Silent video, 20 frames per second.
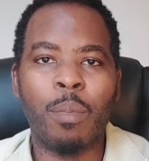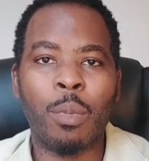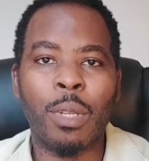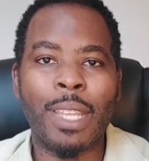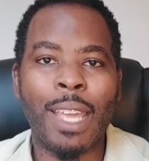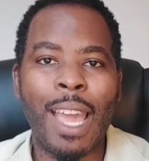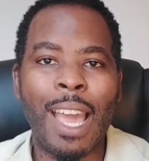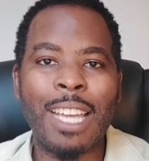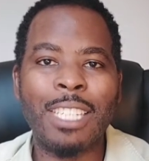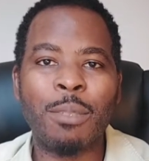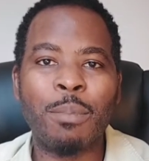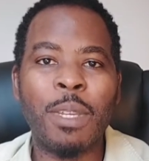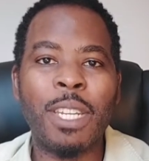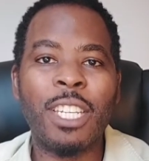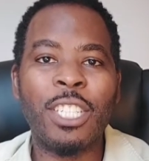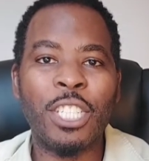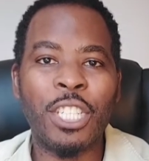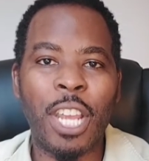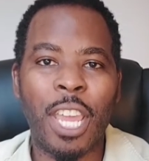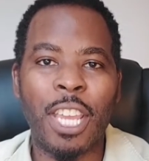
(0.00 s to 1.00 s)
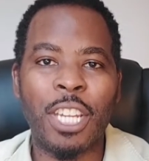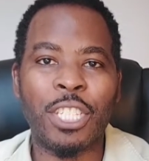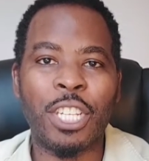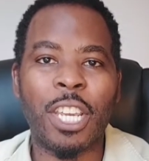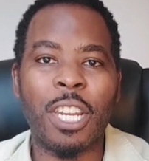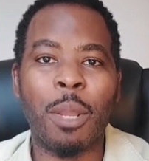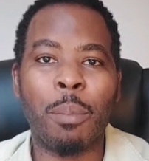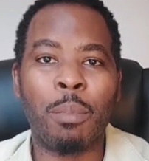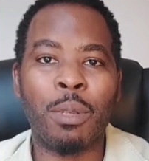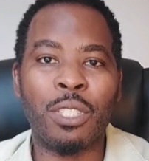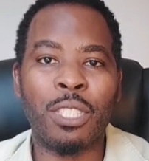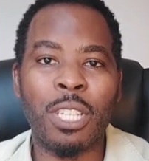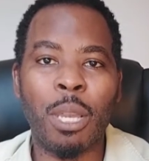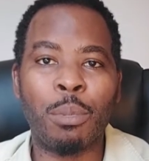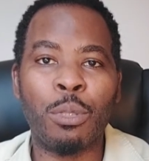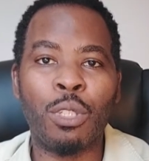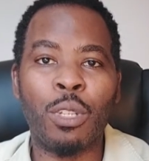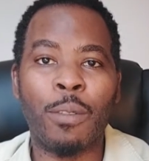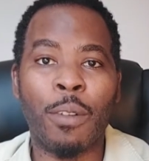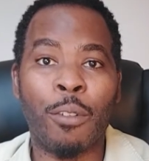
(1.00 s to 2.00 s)
But there has been a change in the
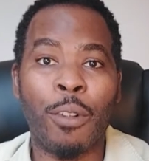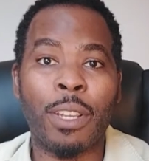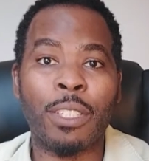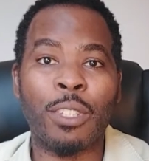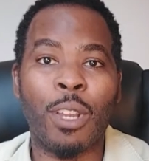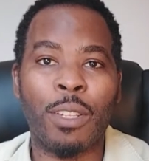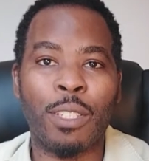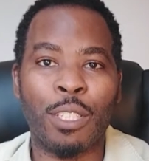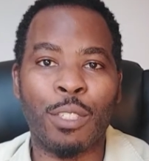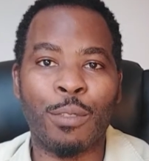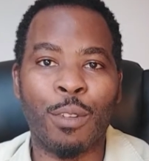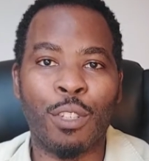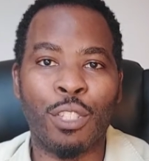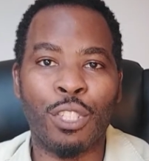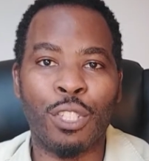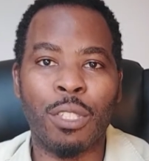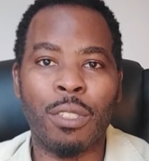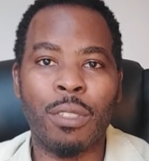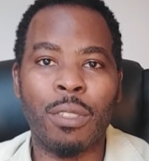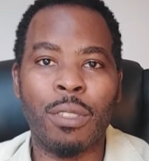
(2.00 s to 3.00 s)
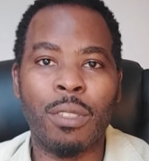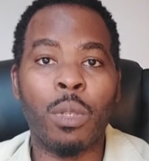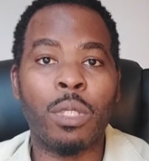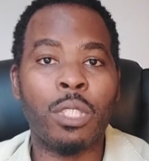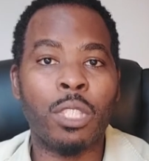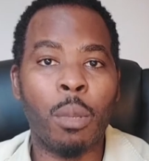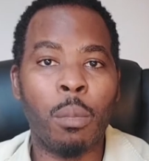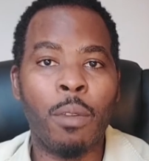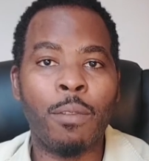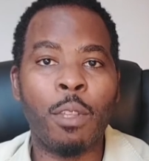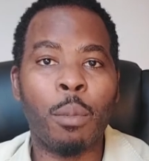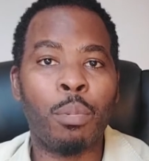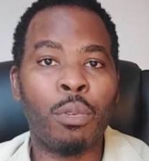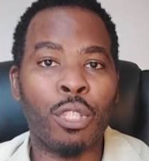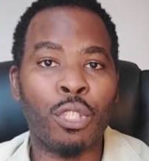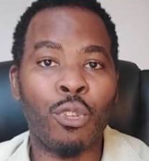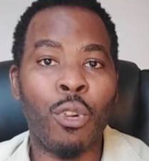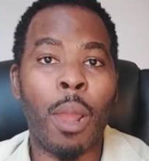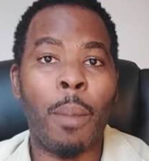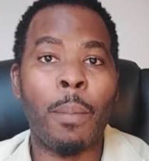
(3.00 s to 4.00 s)
perception of erectile dysfunction, with some of the
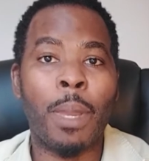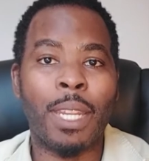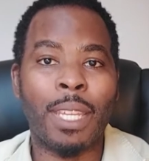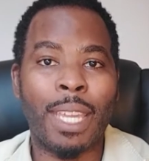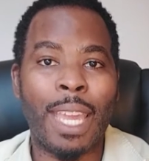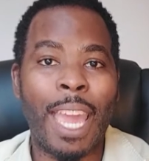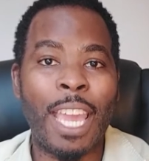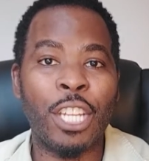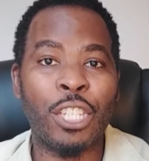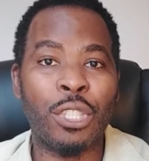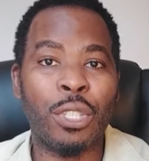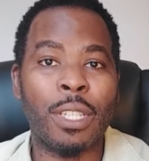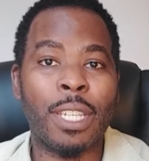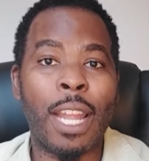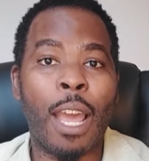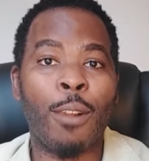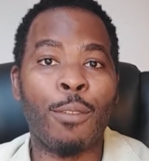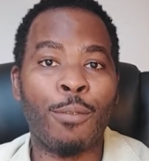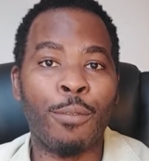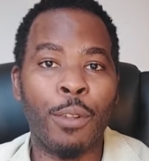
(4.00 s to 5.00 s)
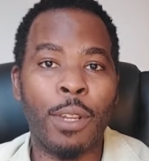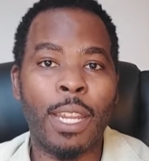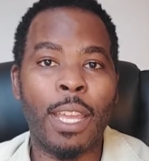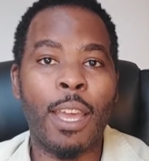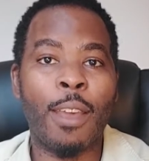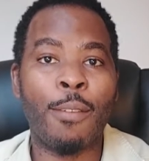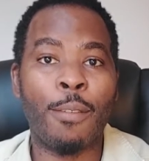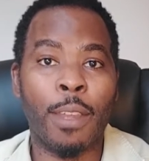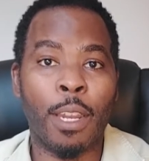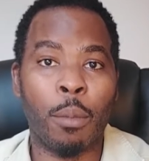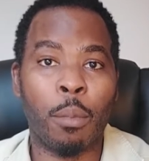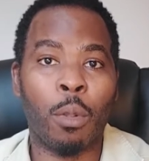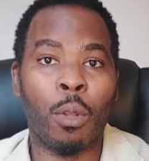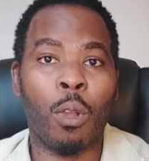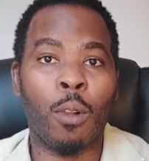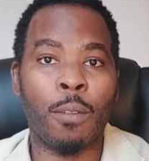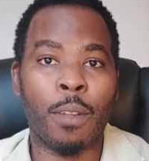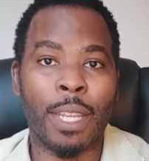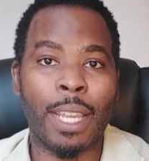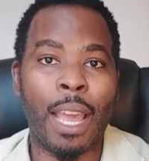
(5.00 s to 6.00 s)
prescribed medication now freely
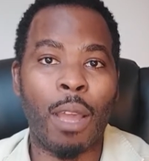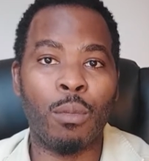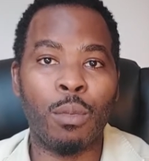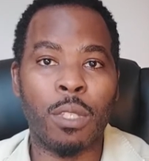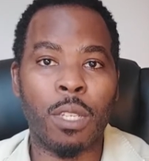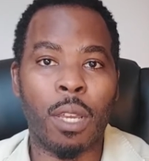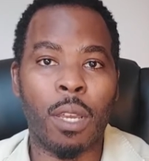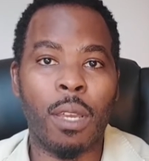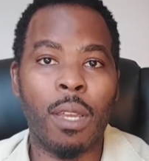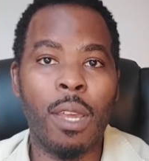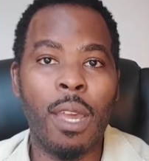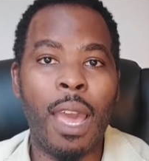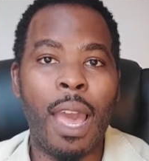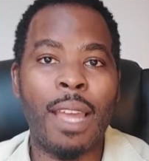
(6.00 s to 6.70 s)
available over the counter,